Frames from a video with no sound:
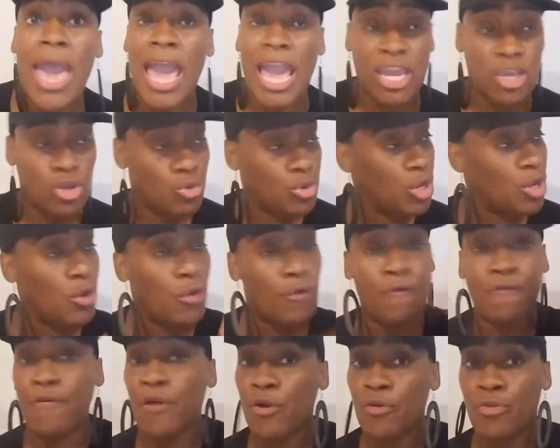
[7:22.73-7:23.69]
and you can go
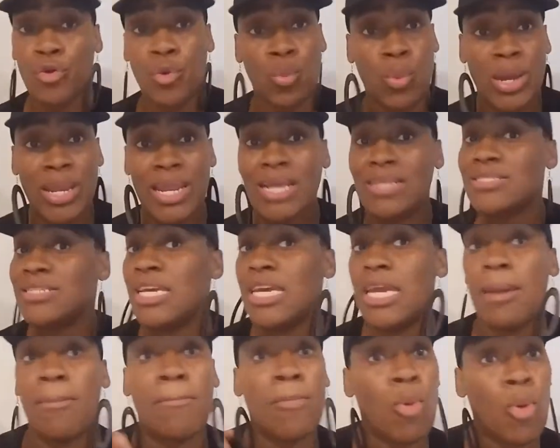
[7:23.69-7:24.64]
further with it to
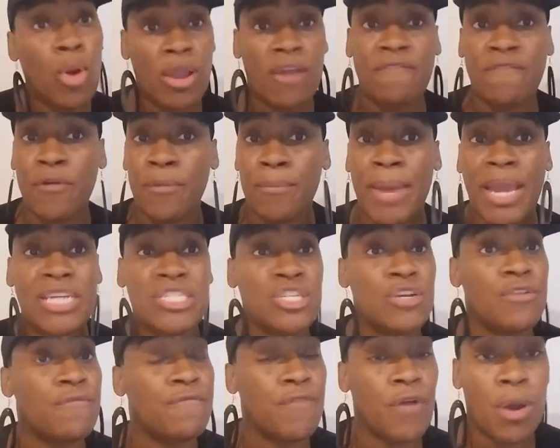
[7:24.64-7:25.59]
get more
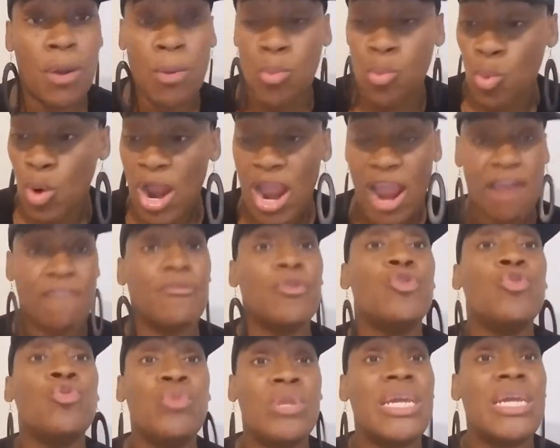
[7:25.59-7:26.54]
information from wherever
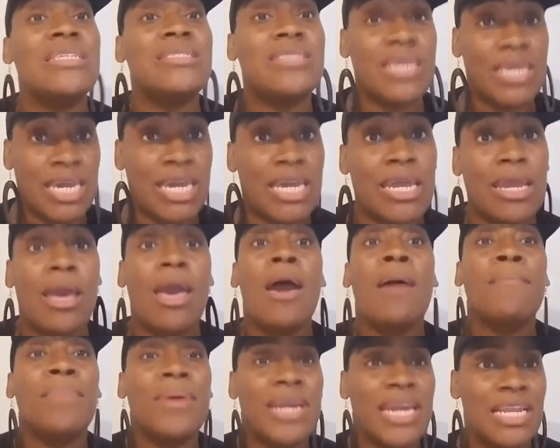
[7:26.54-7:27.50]
you need to get it,
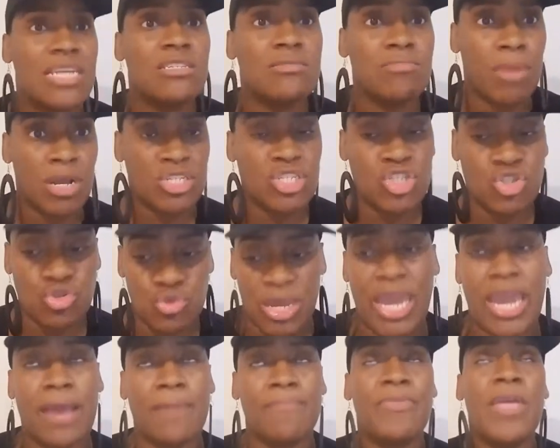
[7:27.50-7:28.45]
but get as much as you
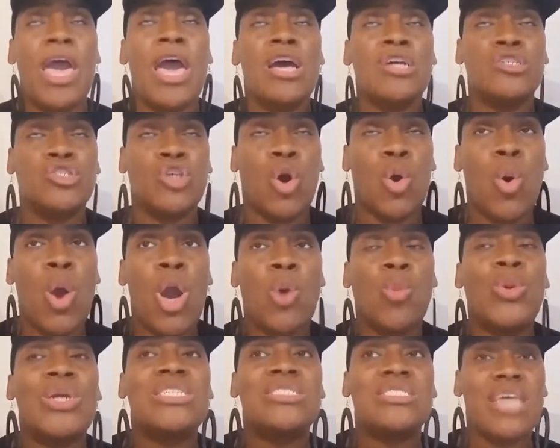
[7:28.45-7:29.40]
can. So
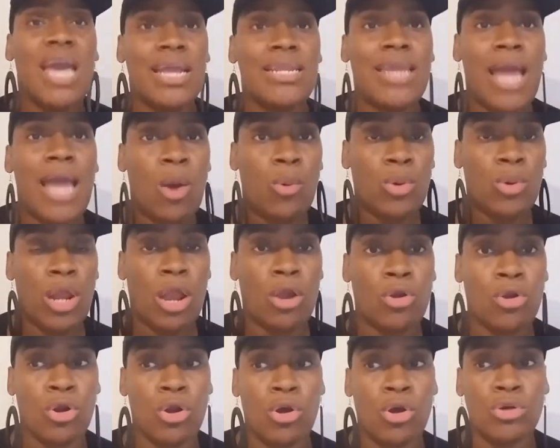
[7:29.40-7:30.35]
we sat down with our
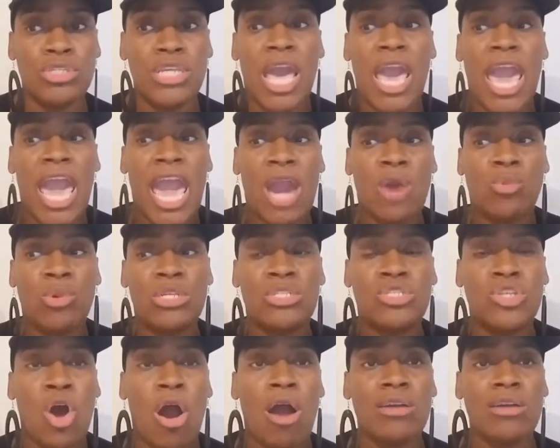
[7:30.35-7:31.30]
girls and we
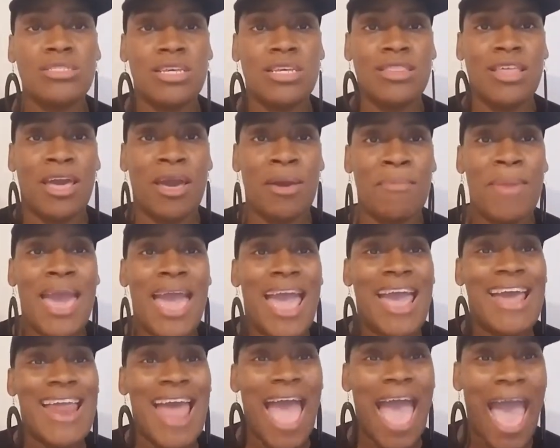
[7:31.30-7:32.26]
talked to them
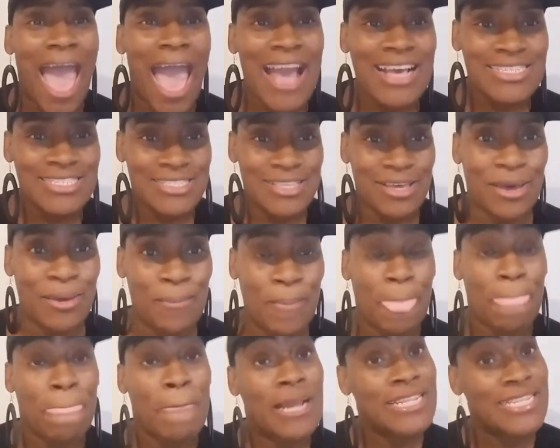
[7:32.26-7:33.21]
and asked them,
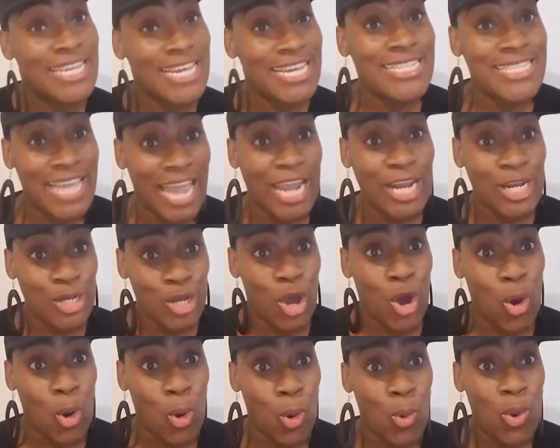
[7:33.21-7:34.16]
did they
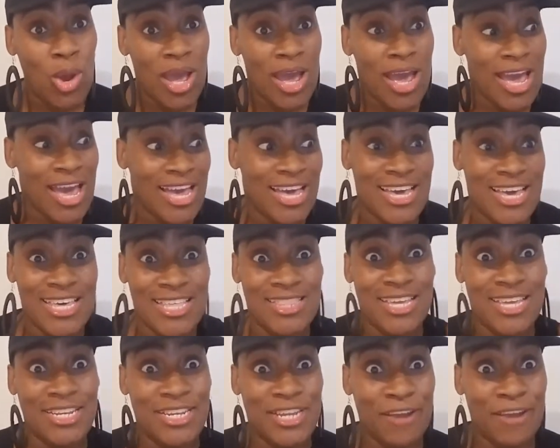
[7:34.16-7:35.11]
know
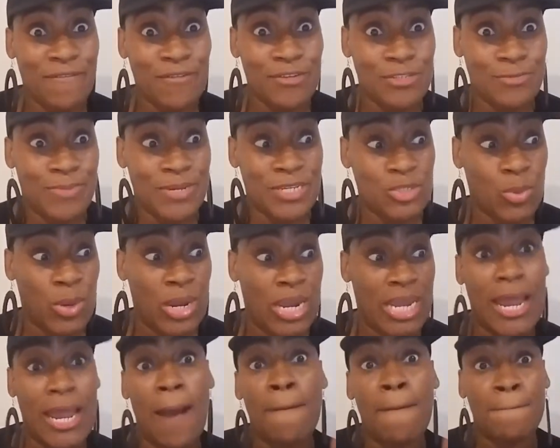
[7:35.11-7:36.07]
the difference
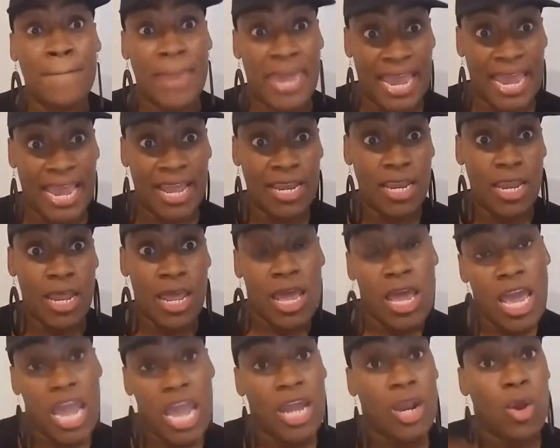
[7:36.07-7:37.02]
between a man
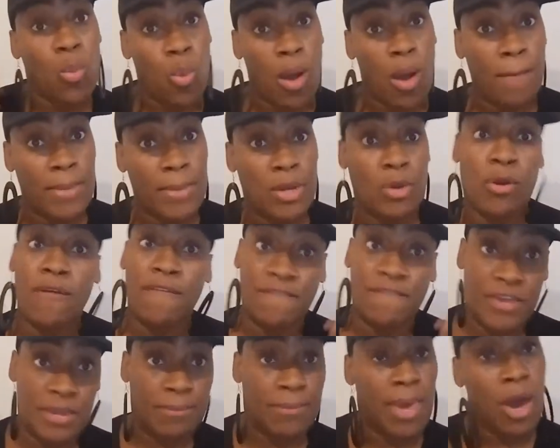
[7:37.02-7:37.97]
and a woman, or a
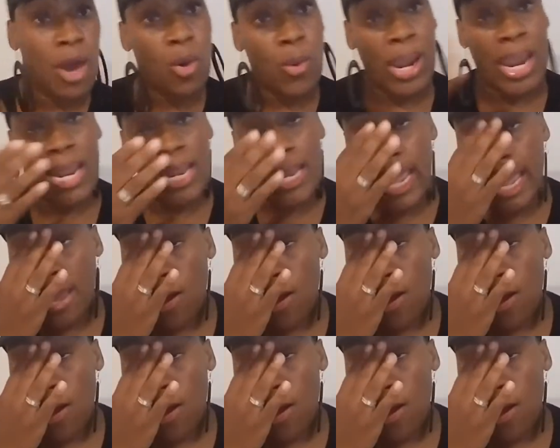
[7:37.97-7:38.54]
female and